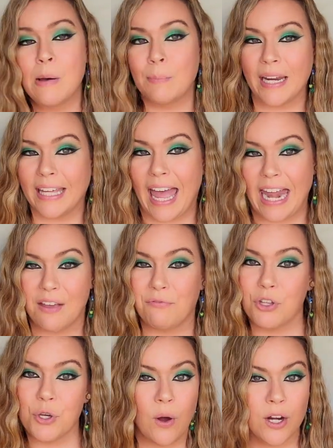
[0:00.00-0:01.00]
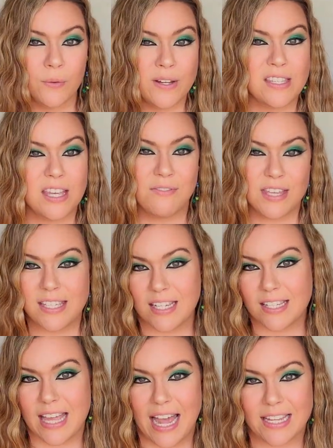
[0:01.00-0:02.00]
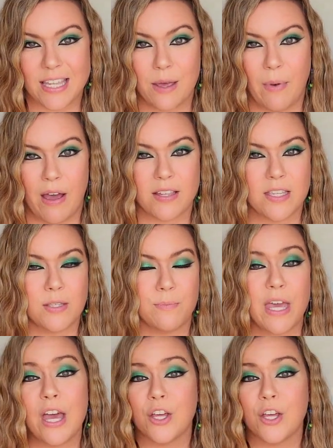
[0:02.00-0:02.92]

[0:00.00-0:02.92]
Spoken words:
But again, if you want to receive this exact same box as me,